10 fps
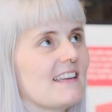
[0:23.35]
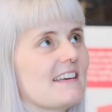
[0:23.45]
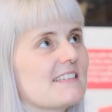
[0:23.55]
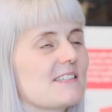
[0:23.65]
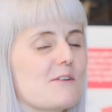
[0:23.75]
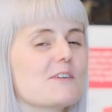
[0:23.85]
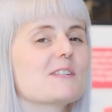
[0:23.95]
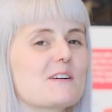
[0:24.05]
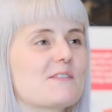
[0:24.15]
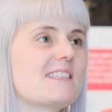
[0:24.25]
and I
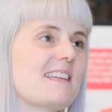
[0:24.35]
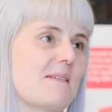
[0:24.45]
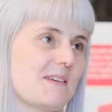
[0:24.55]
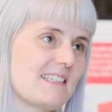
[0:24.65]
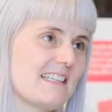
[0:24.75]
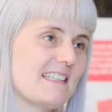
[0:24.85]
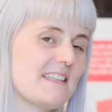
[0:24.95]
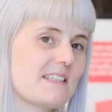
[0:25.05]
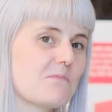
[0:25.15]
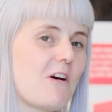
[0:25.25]
discovered service design because I
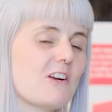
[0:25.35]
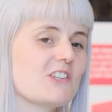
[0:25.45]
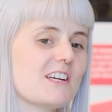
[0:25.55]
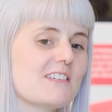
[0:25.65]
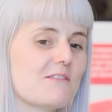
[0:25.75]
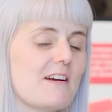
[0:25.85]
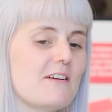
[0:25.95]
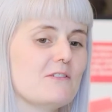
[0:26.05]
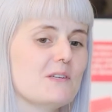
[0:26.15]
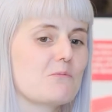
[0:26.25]
did this project
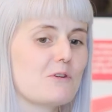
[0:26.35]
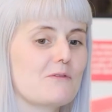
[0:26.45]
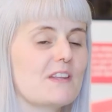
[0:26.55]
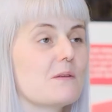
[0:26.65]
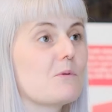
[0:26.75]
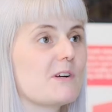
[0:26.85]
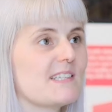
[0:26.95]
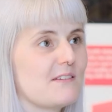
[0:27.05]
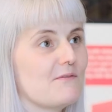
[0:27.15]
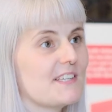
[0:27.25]
around improving the
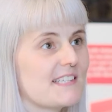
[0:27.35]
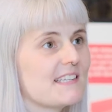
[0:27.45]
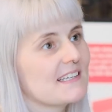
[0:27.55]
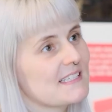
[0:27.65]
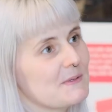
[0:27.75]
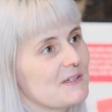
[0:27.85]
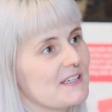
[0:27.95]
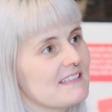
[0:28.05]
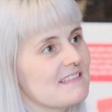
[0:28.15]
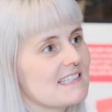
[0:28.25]
prison visit
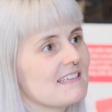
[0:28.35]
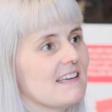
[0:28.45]
experience,